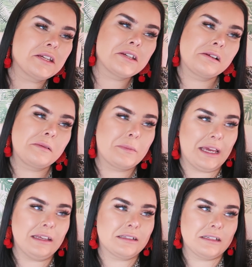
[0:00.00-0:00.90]
shut up
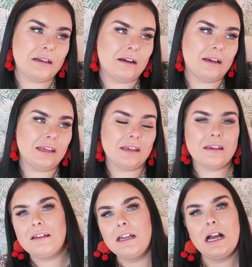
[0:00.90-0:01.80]
bitch,
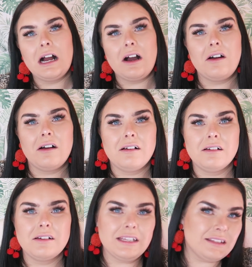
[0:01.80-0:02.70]
like
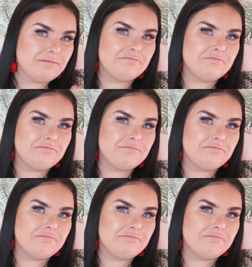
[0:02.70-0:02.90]
I